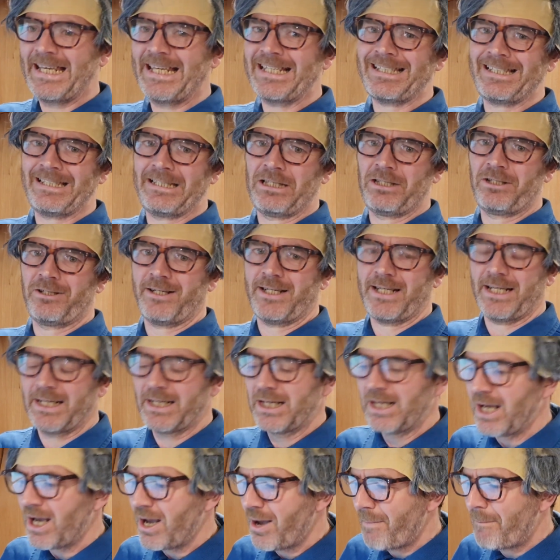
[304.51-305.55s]
this
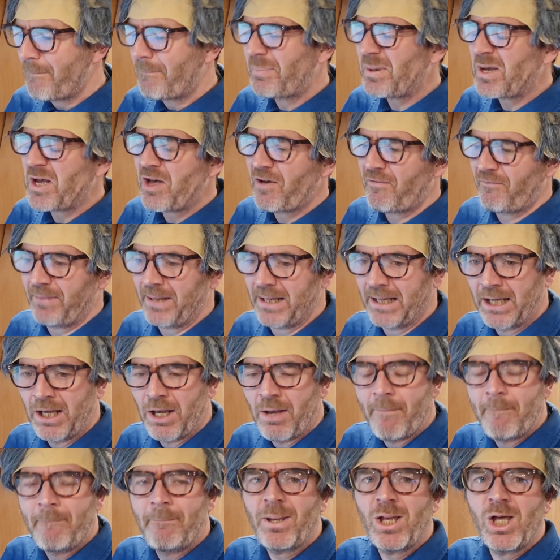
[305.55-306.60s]
trick, perfect.
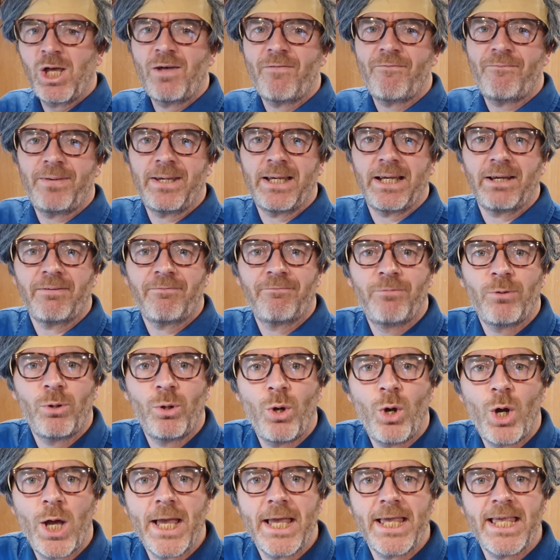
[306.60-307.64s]
Perfect
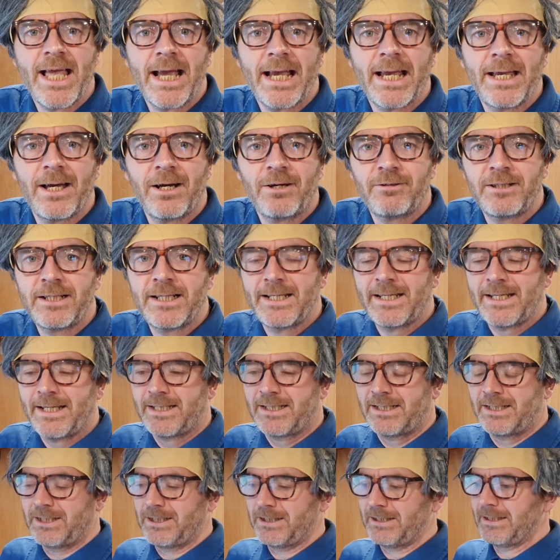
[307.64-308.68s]
for your
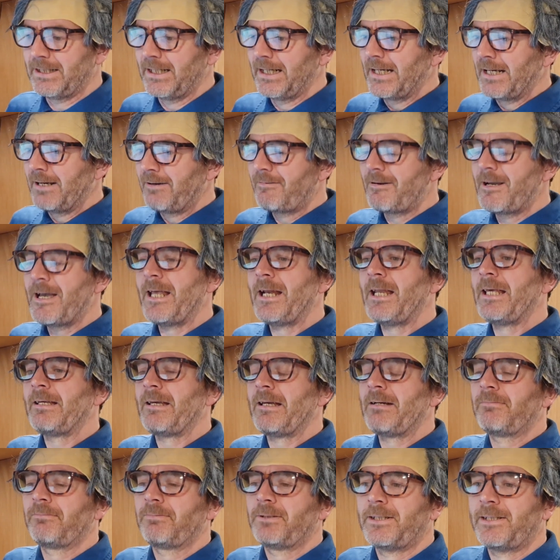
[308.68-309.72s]
coronation.
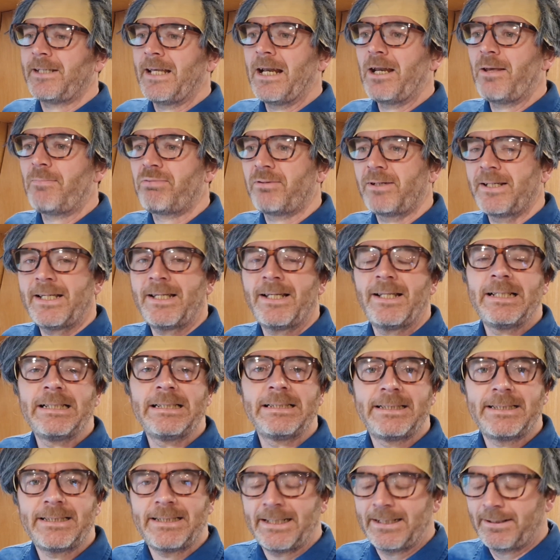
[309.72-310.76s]
Really help celebrate
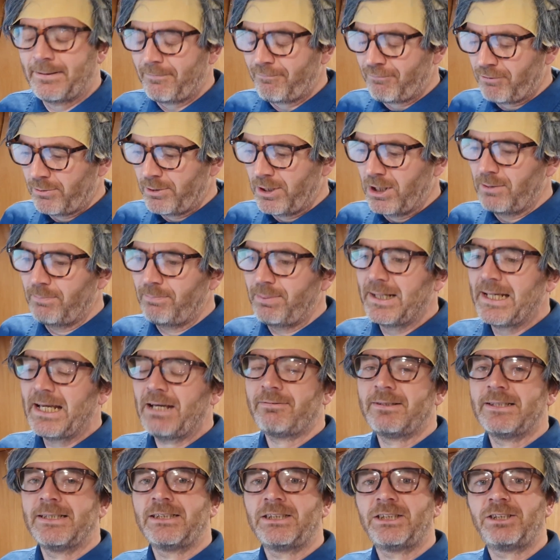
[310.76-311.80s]
the day. But when I'll be
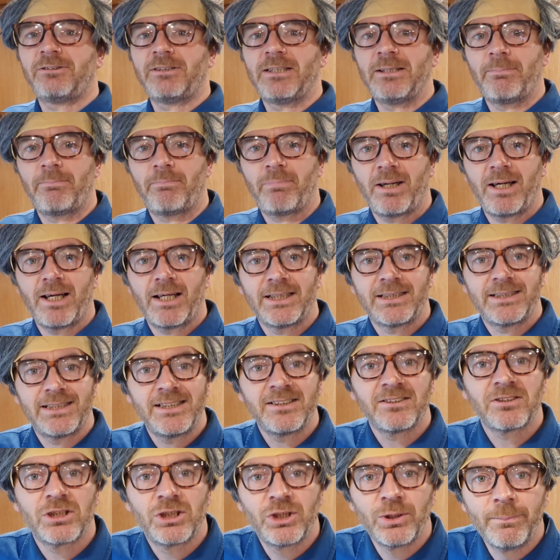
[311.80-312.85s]
having the street
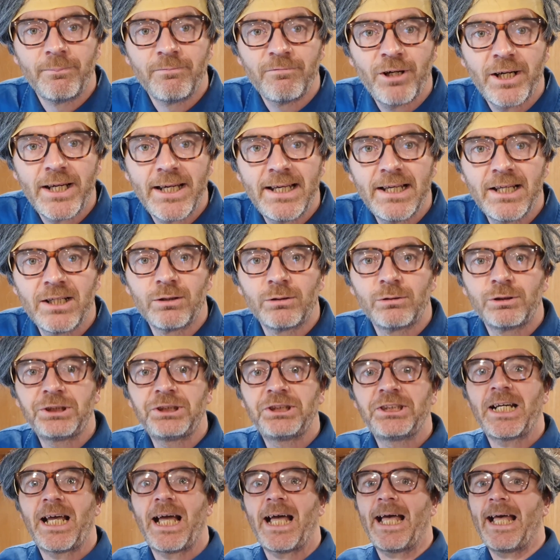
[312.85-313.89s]
parties, come rain or
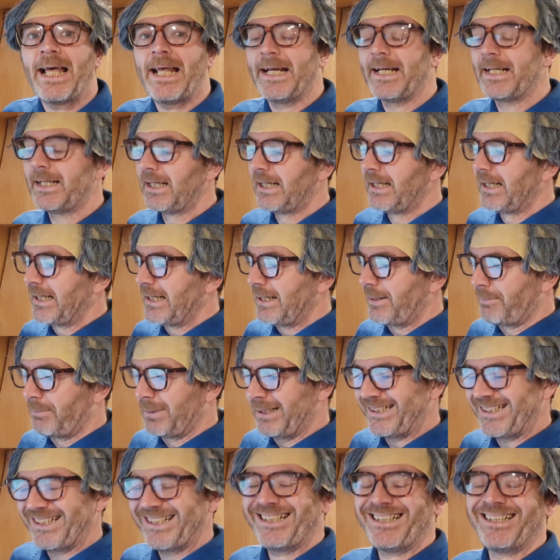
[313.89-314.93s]
shine, and
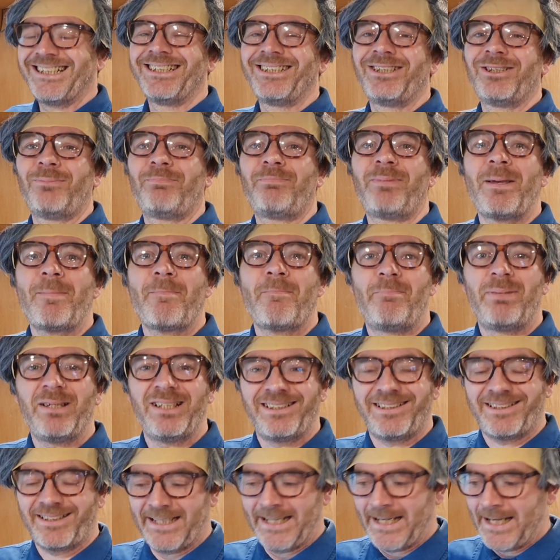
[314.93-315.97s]
magicians will be
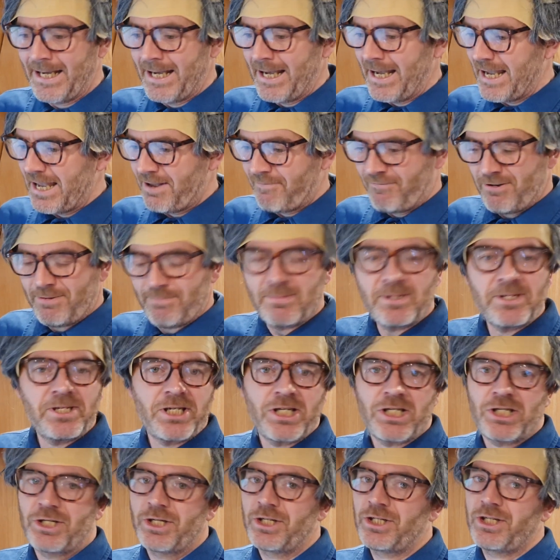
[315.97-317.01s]
busy. Every
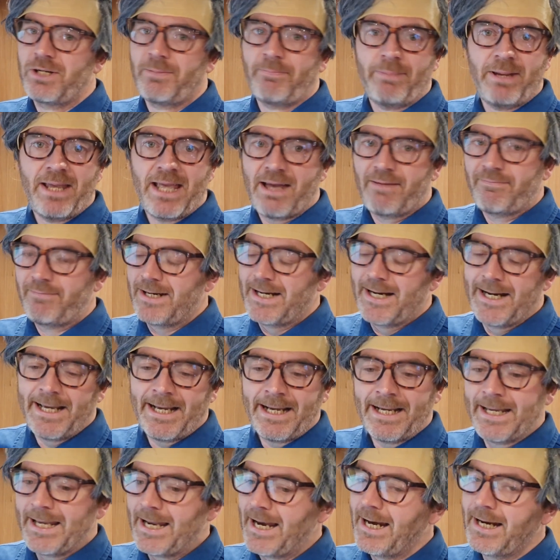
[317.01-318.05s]
magician should be having
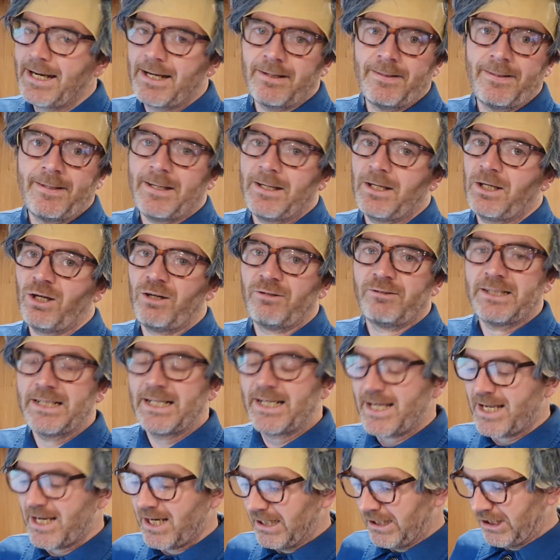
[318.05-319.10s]
a gig on the
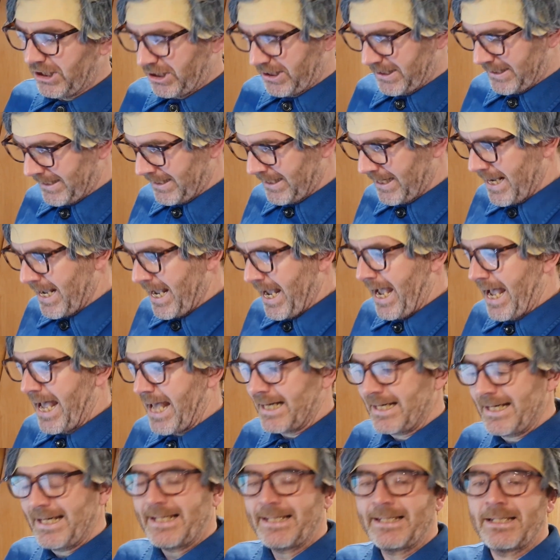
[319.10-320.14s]
coronation.
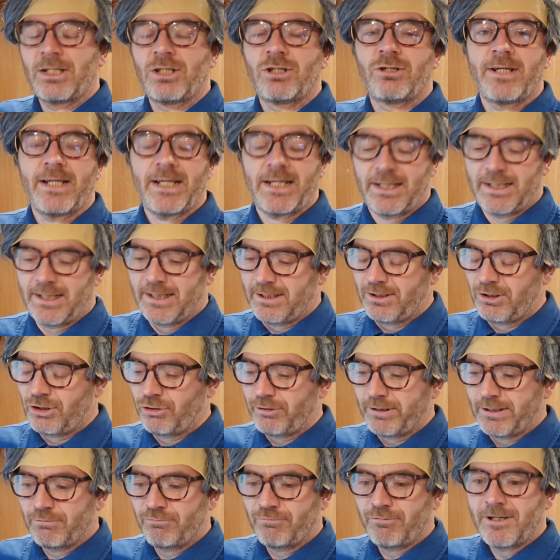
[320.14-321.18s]
And this trick
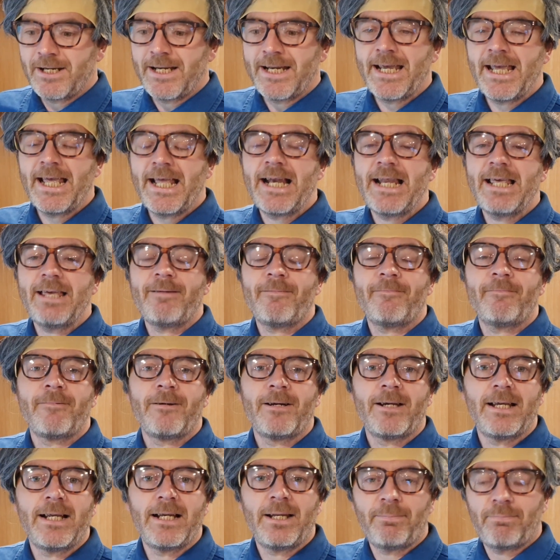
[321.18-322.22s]
really,
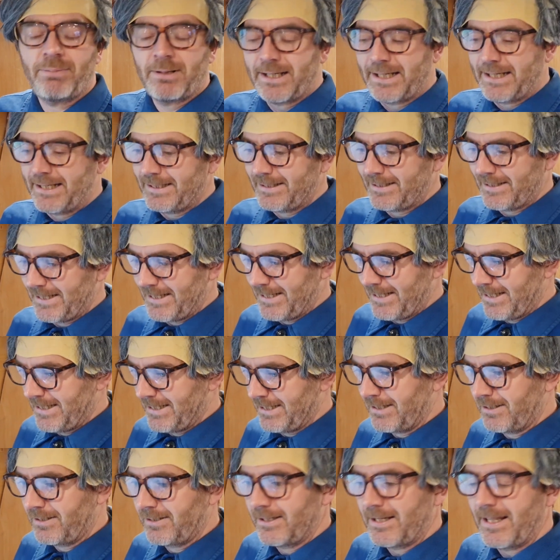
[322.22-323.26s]
really plays
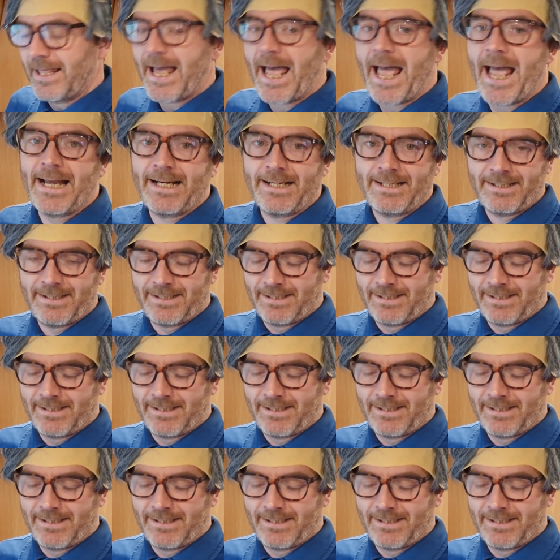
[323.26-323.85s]
into that.